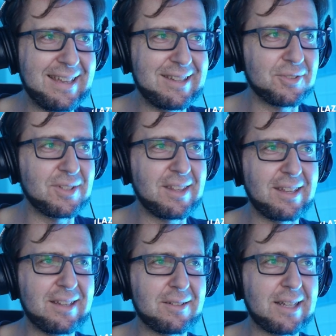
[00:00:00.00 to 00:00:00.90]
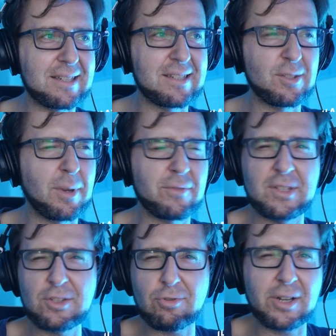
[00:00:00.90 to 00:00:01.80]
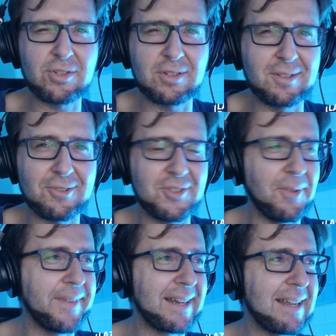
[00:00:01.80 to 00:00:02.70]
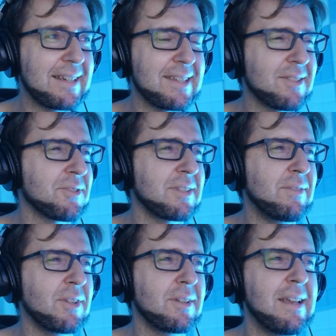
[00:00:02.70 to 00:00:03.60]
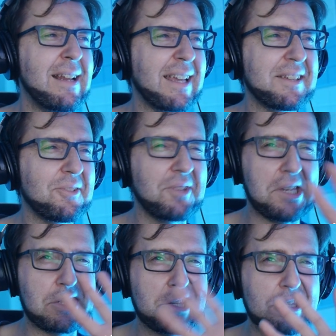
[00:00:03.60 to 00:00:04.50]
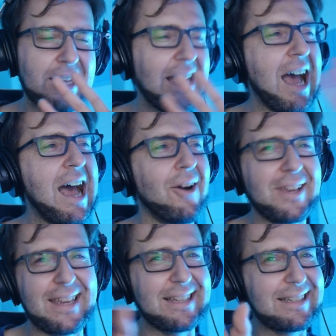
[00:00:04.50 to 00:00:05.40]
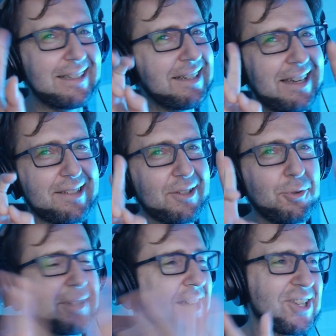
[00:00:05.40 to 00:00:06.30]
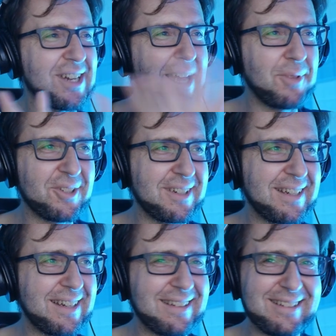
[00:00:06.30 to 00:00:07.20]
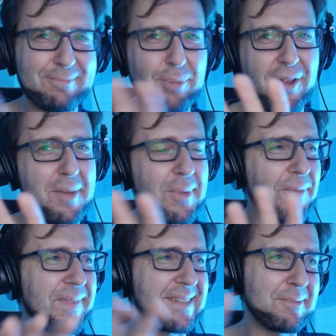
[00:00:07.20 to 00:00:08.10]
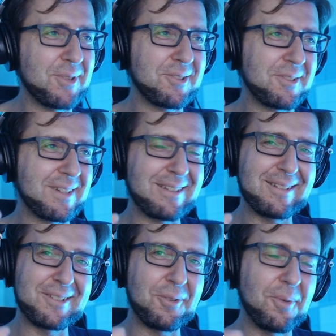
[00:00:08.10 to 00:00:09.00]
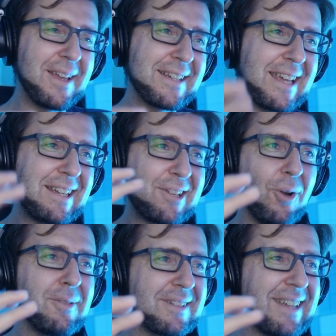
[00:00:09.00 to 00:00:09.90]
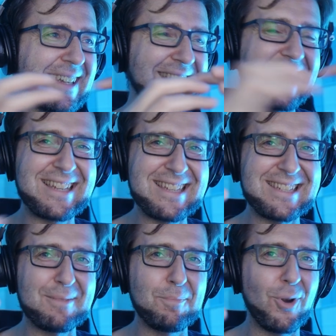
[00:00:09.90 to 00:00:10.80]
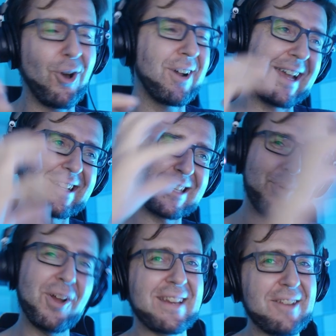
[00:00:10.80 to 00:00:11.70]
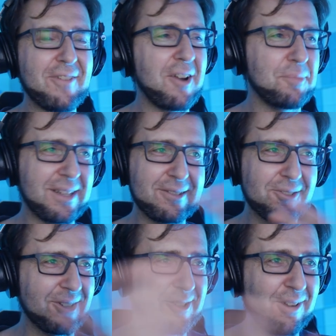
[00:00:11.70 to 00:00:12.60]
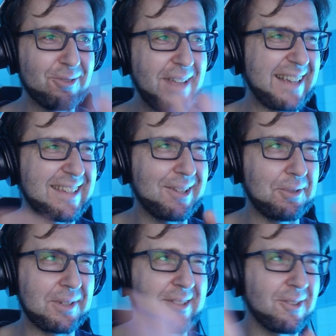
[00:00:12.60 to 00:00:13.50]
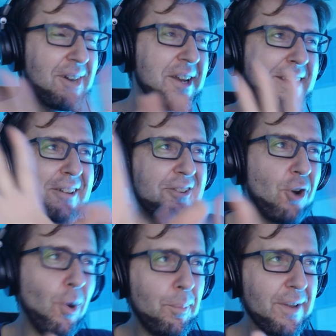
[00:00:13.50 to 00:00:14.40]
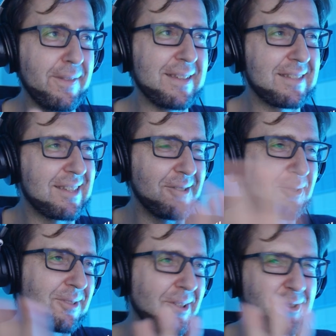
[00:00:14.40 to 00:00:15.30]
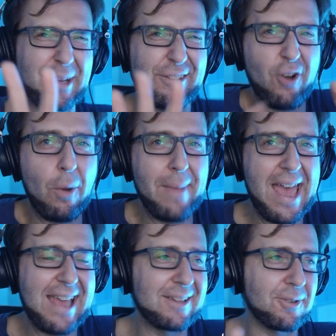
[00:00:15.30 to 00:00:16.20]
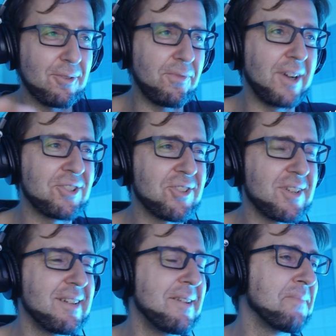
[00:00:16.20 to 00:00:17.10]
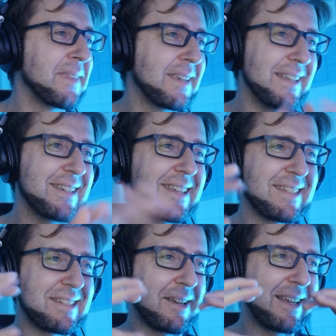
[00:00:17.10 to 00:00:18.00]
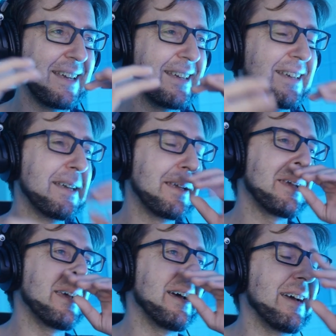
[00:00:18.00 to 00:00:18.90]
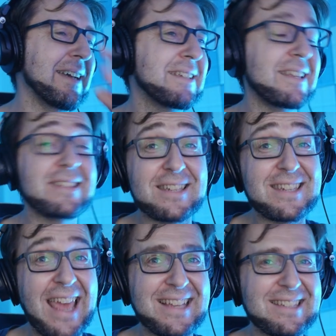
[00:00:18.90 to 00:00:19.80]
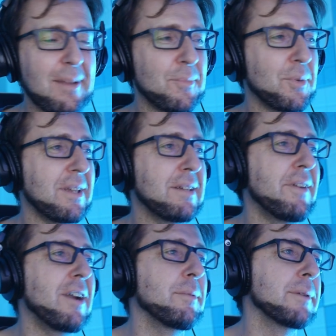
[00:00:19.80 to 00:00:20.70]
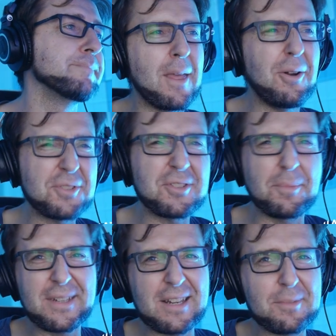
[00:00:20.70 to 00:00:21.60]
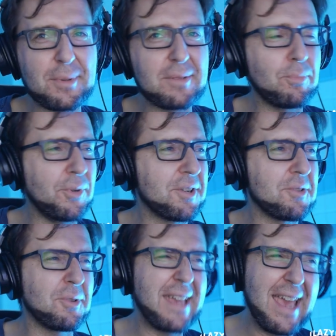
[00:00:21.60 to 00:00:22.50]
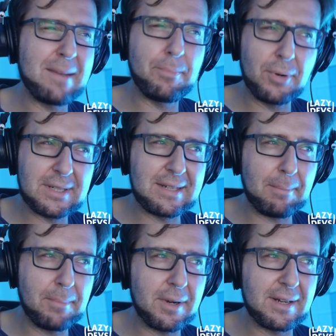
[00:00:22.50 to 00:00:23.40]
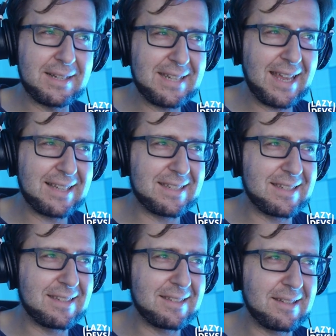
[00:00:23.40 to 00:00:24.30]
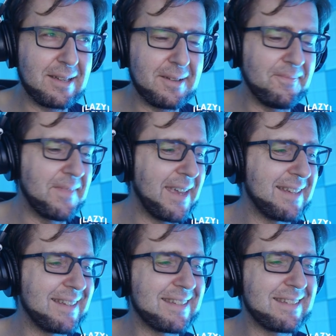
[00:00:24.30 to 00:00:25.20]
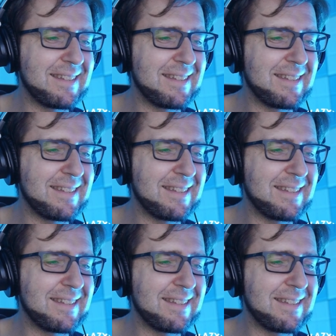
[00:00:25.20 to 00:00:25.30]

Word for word: doesn't think that this is some kind of instruction or something like this. Doesn't even like it, it just like ah okay, it's in quotation. I'm not gonna bother about this. I'm just gonna you know take it take take this block and just put in a variable I'm not going to try to execute this or interpret this. It's not not some kind of command or function. It's just like uh, it is it's a text that I'm putting in a variable. Also, something that's a bit weird. You can put a number in a text, um, and